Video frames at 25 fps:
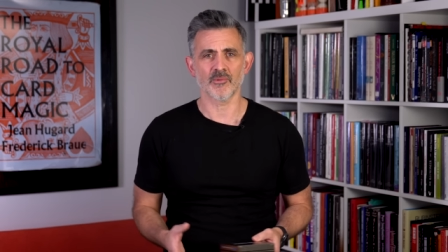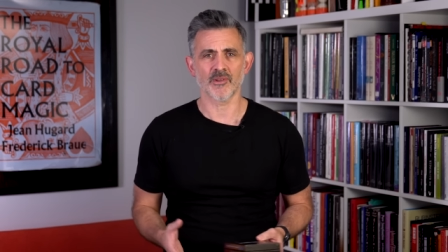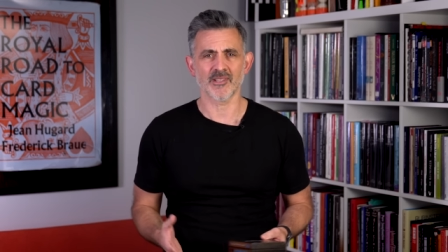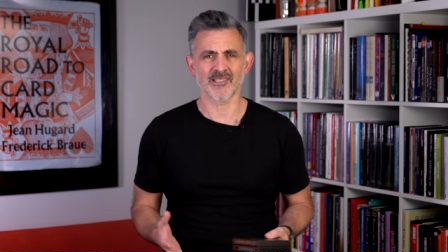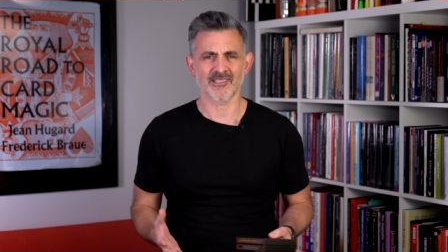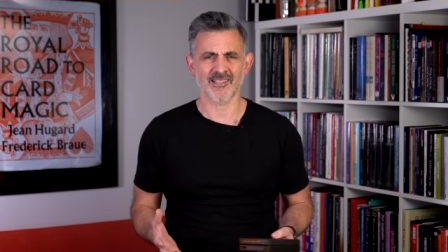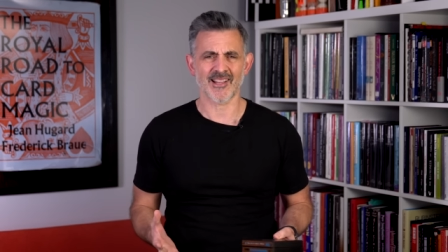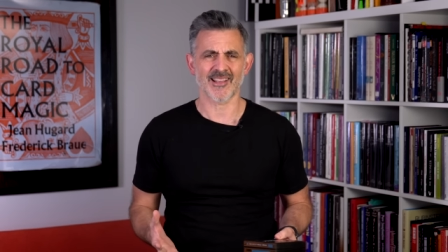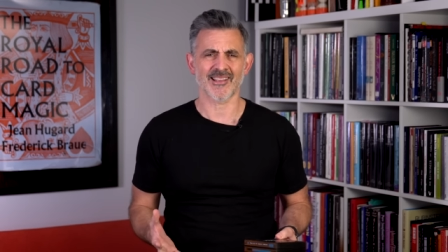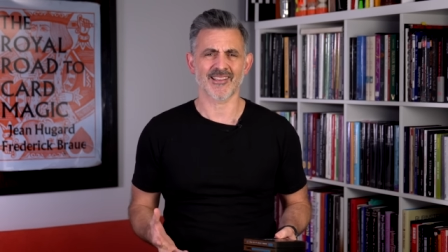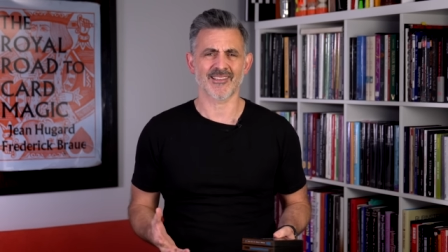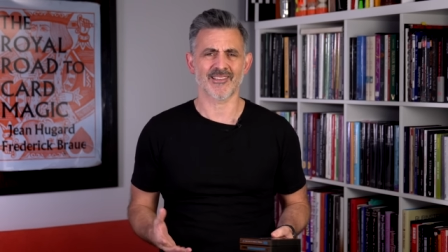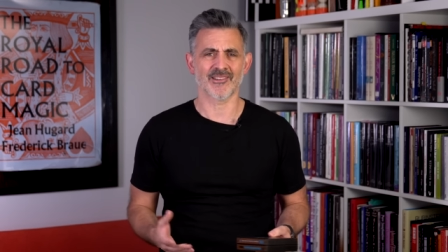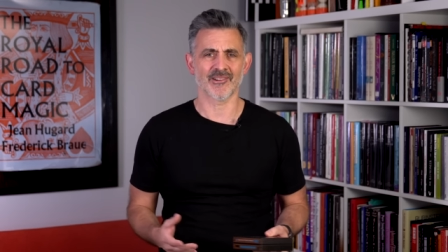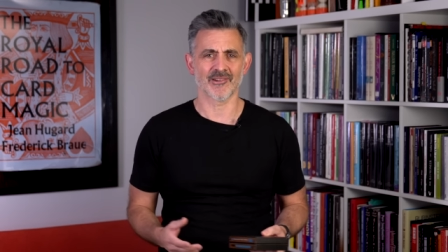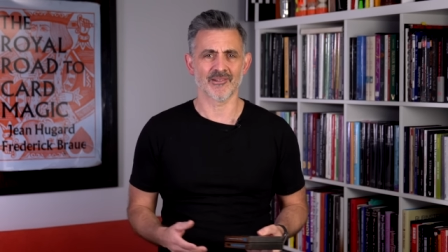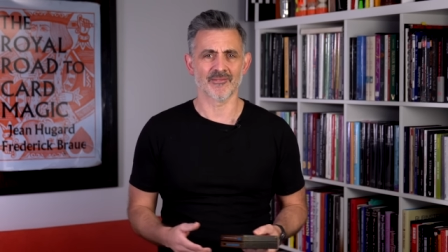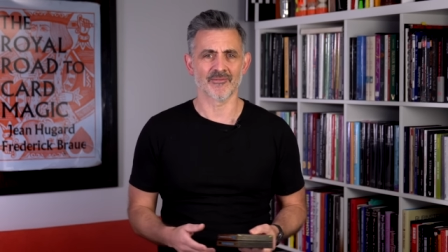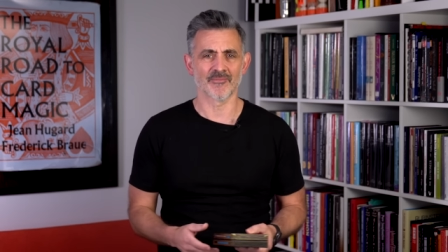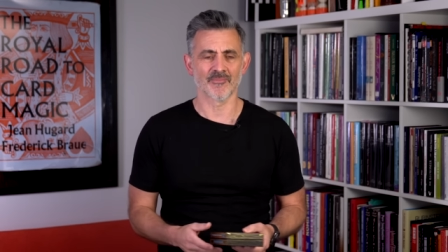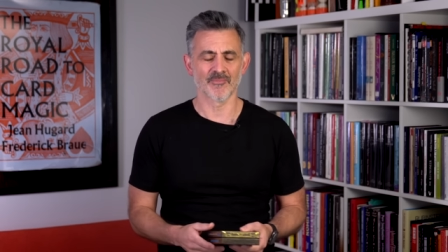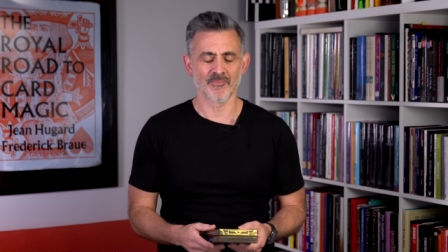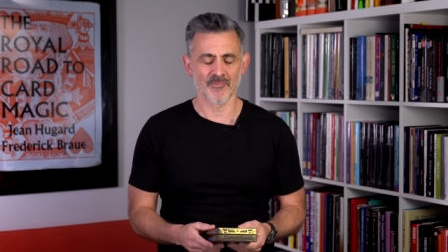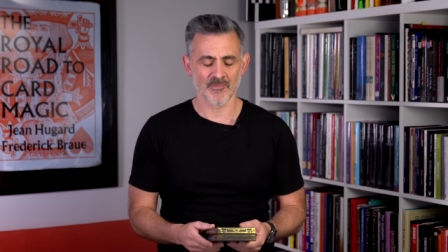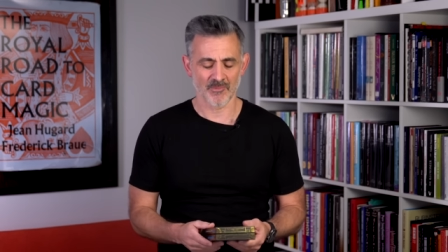which that kind
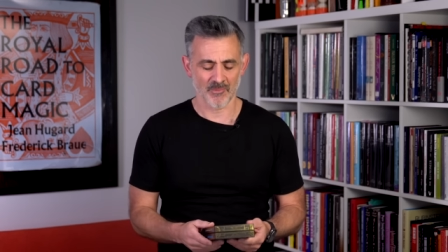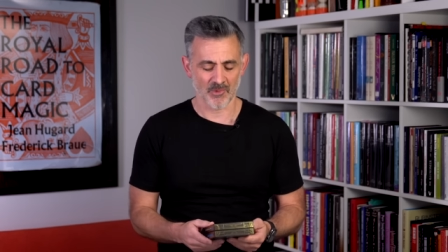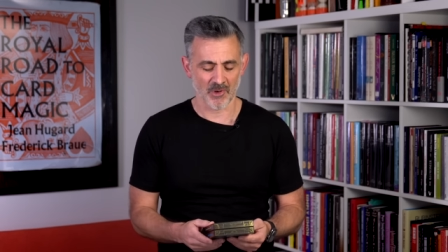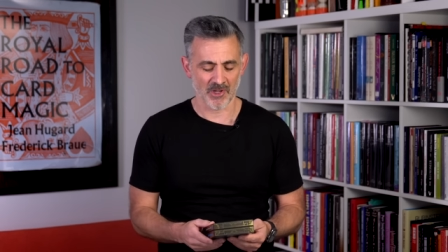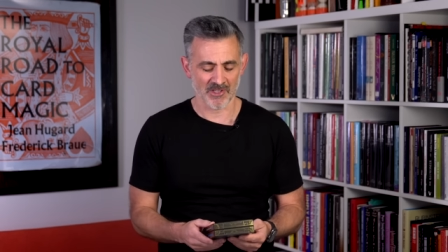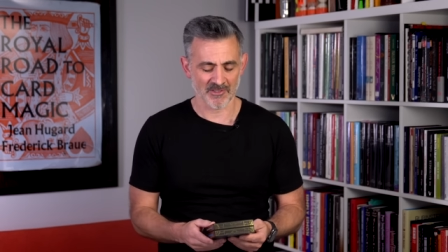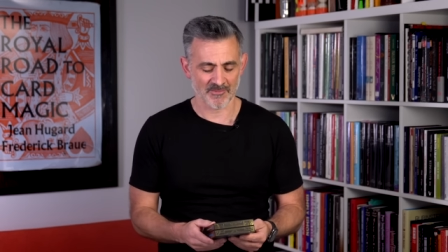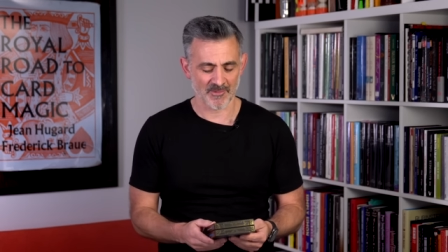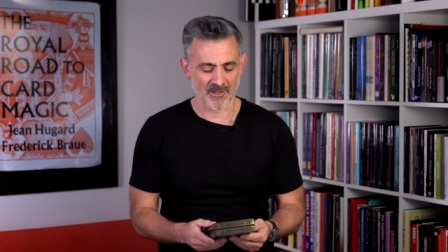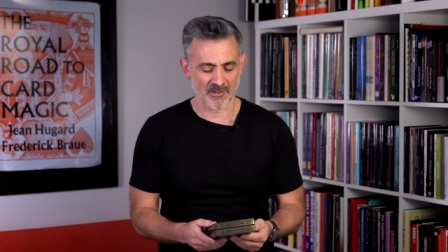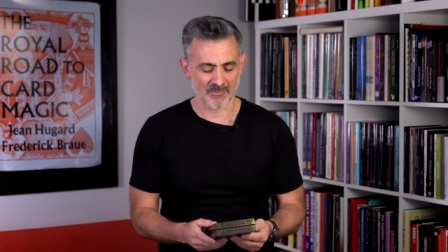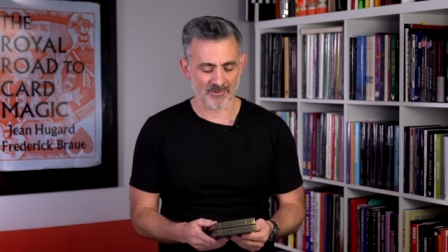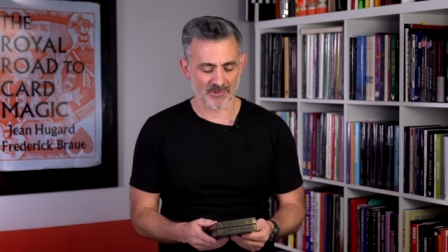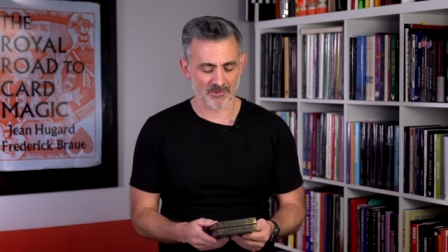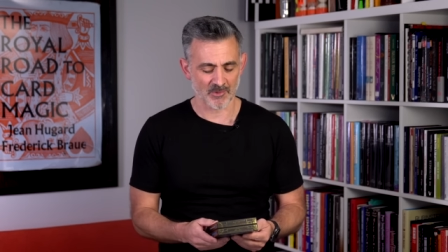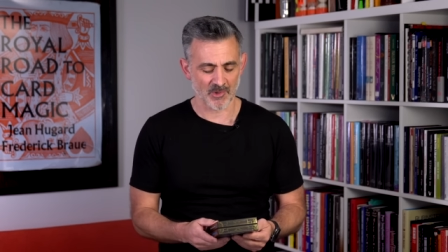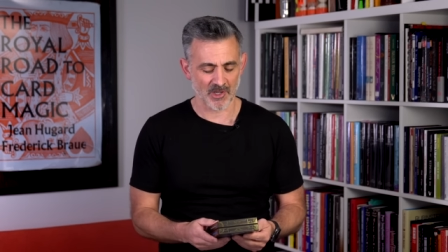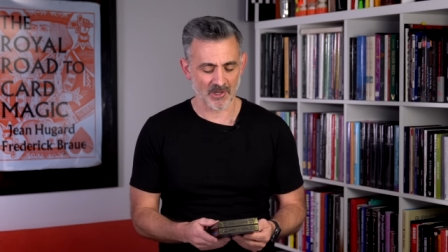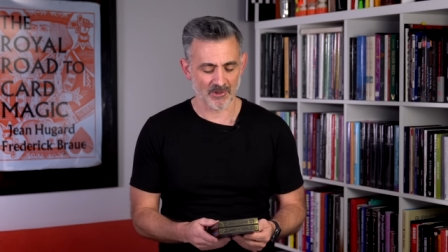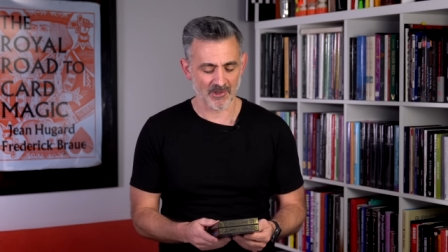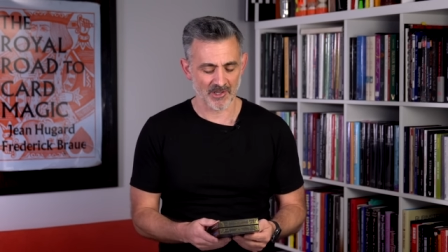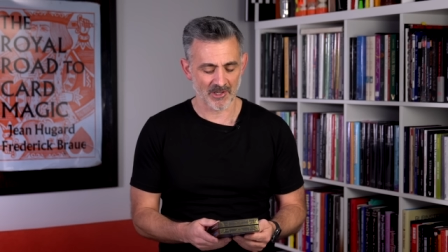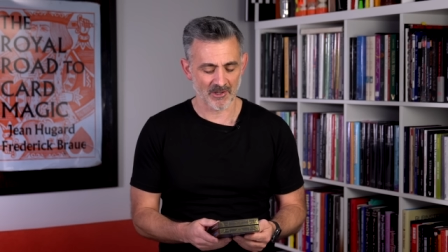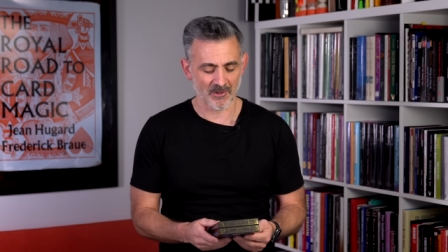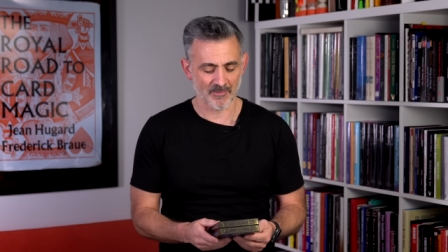of winds me up as
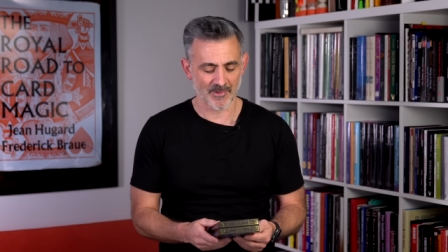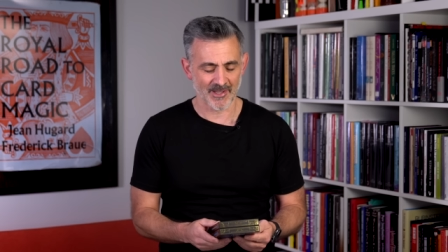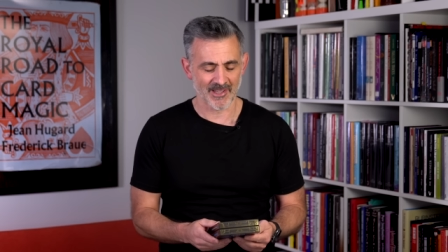well a little